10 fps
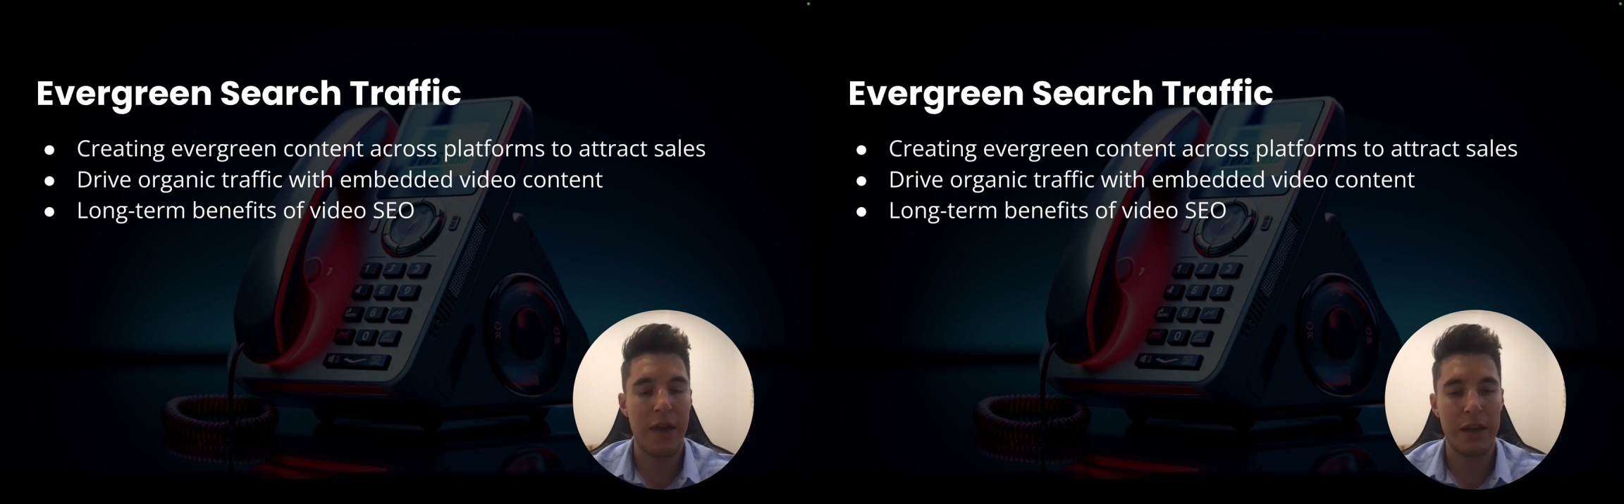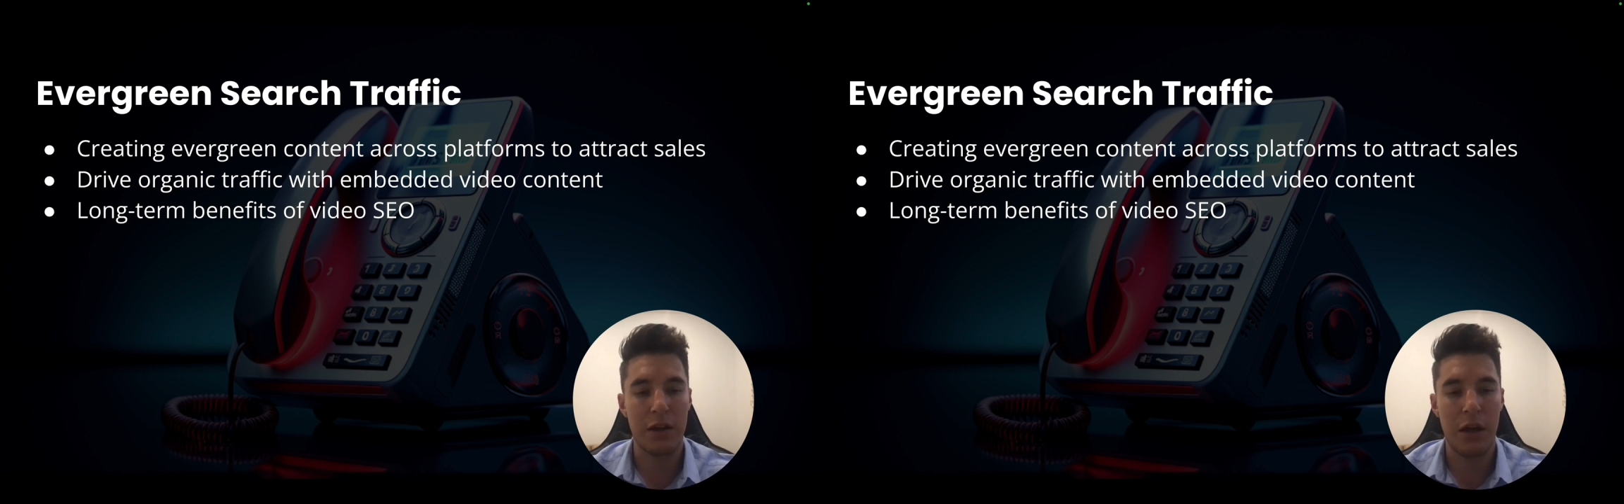
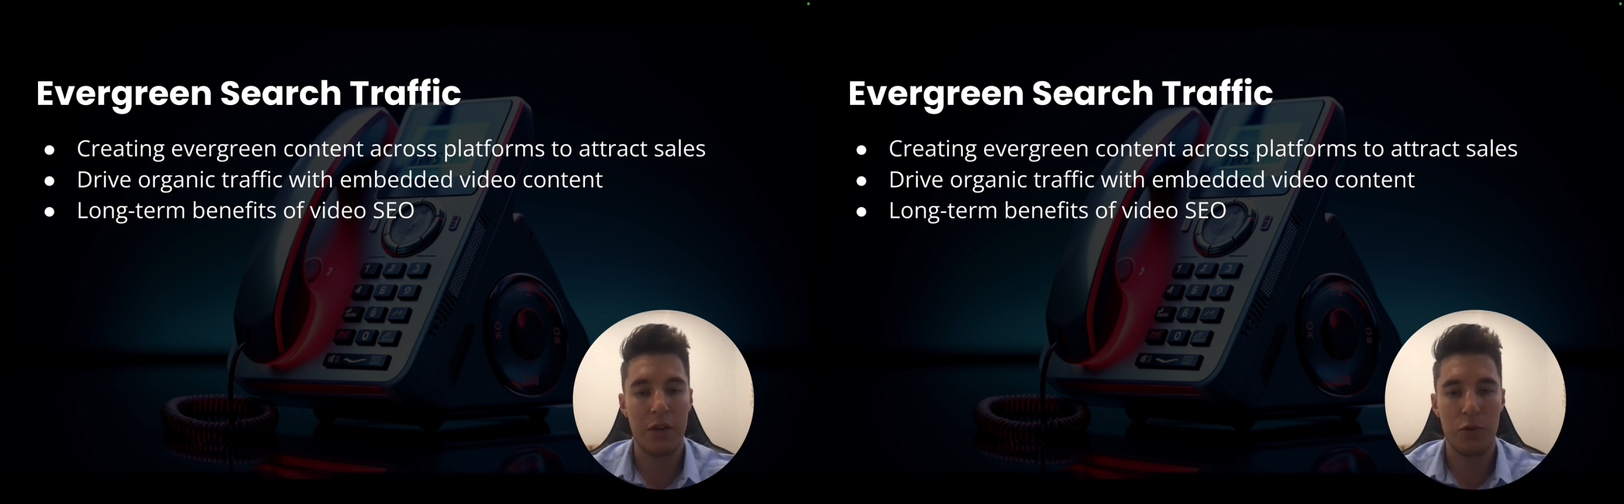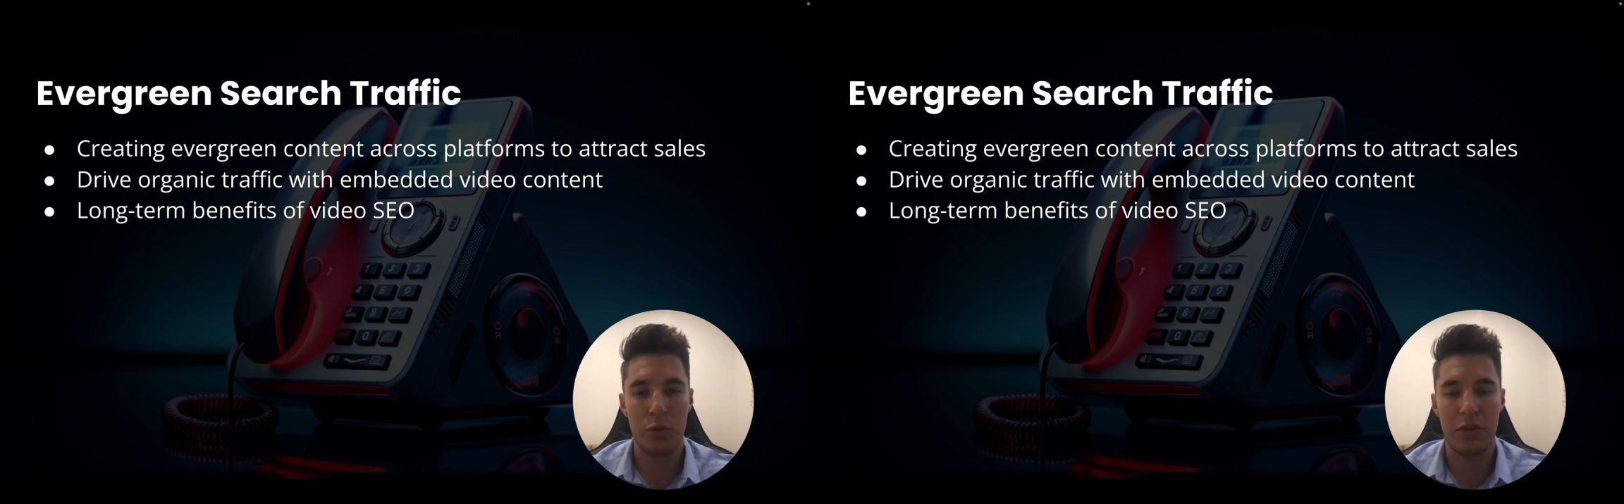
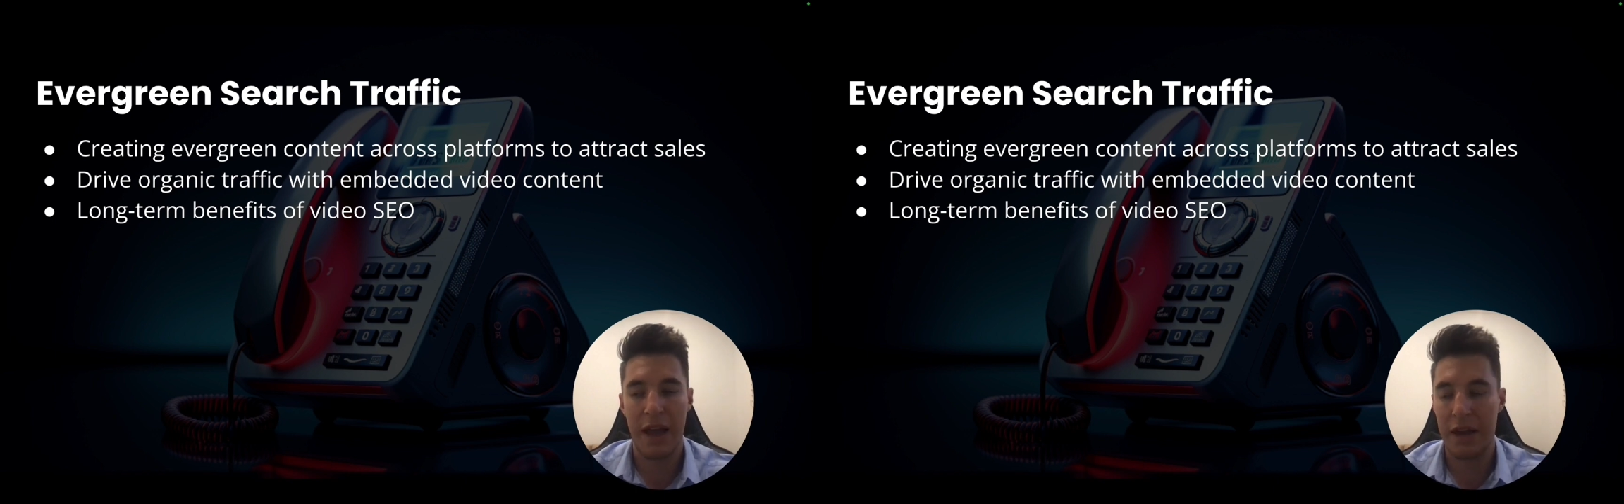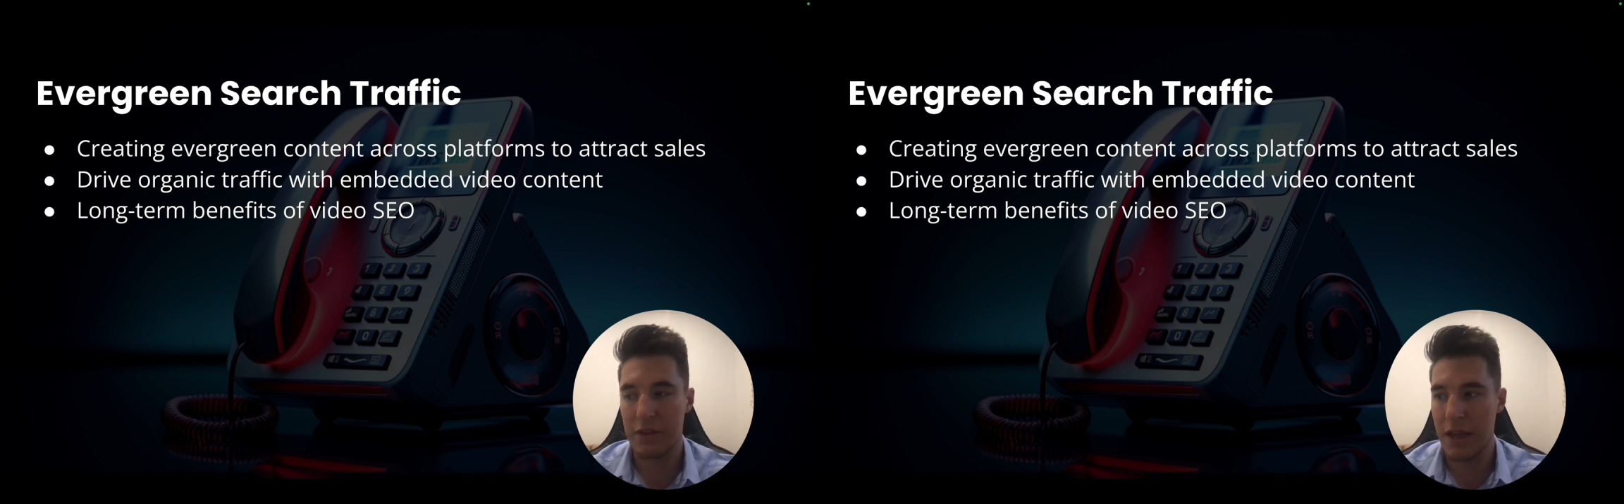headlines or
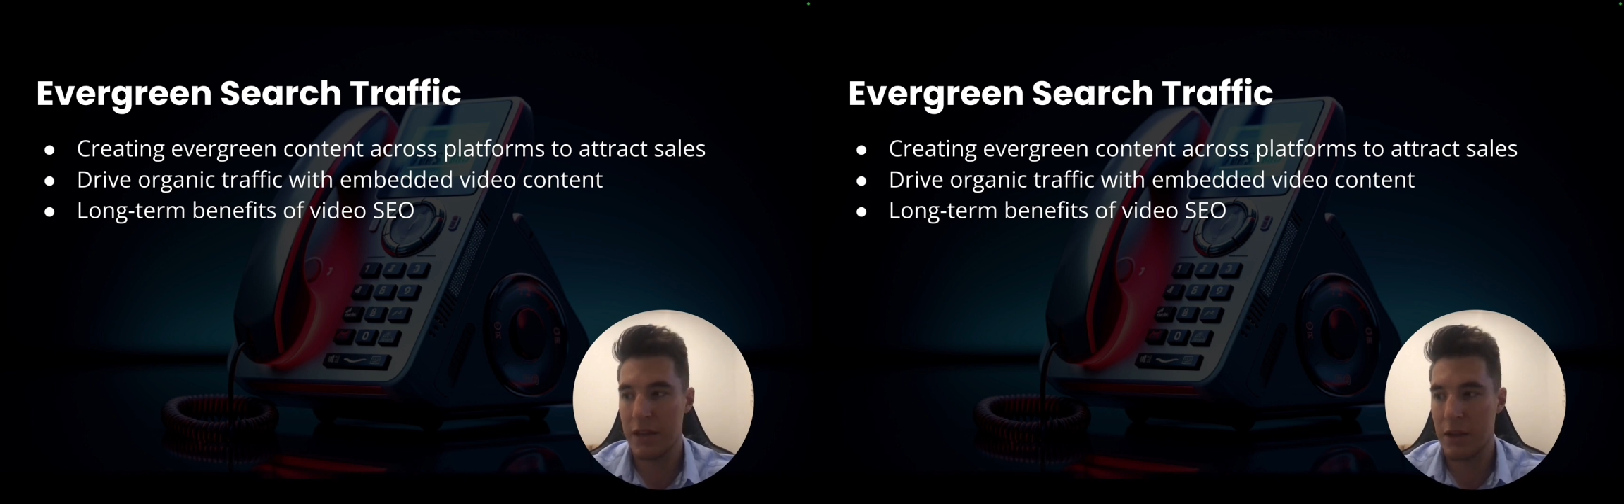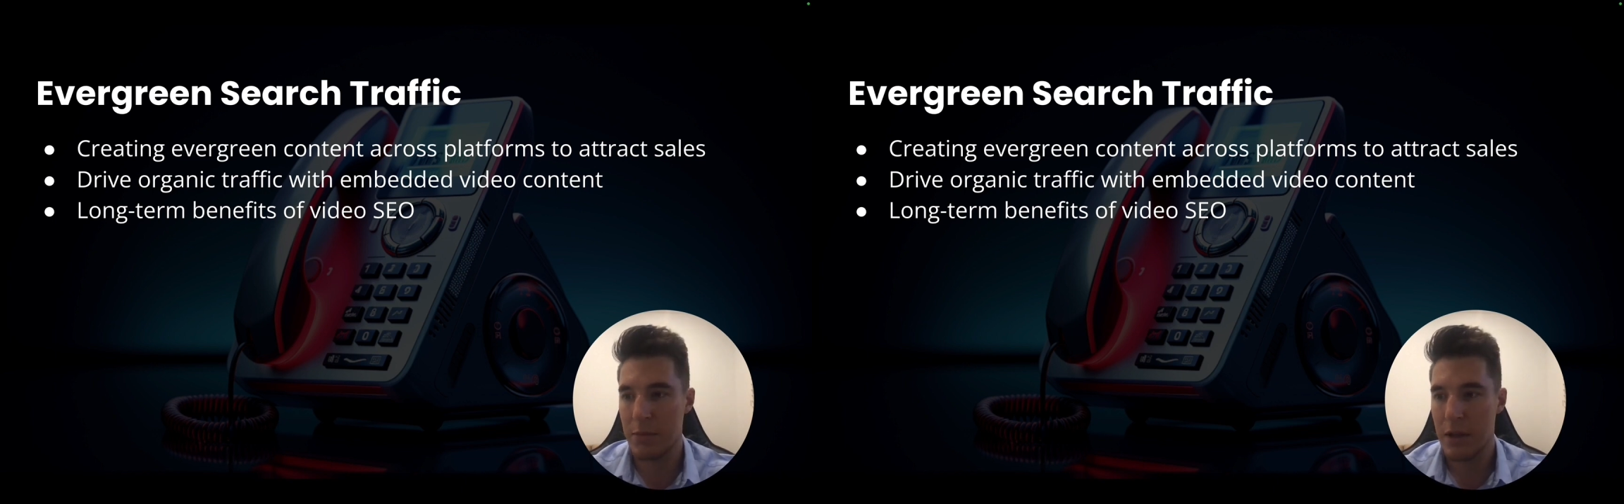tags
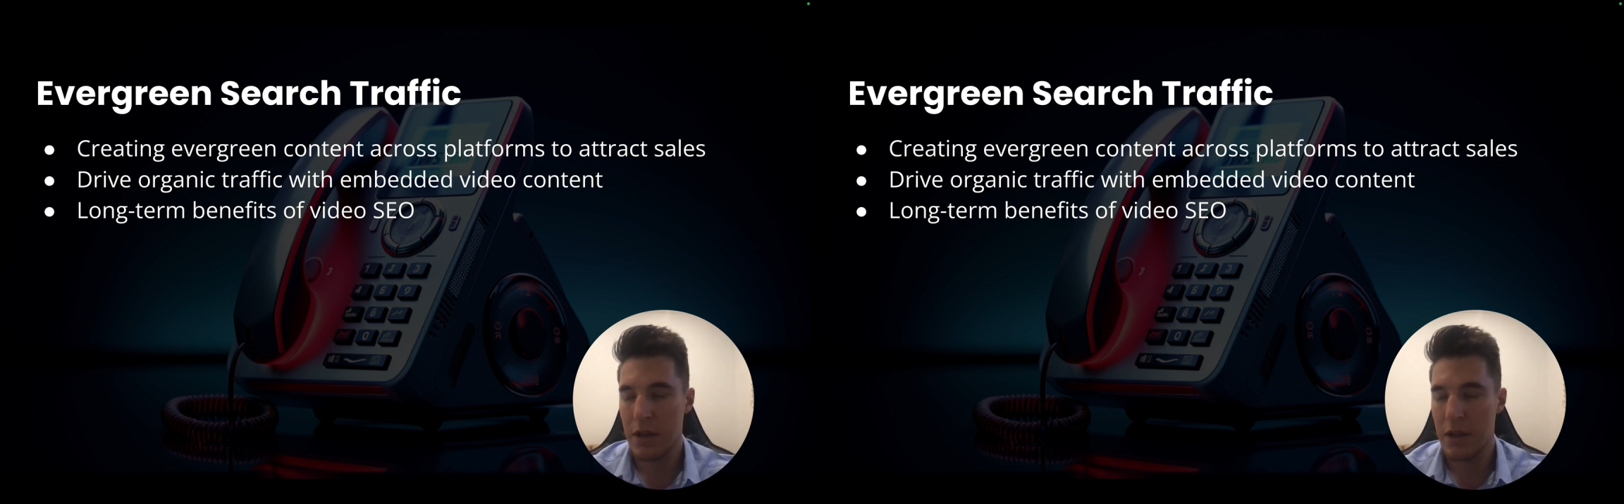in them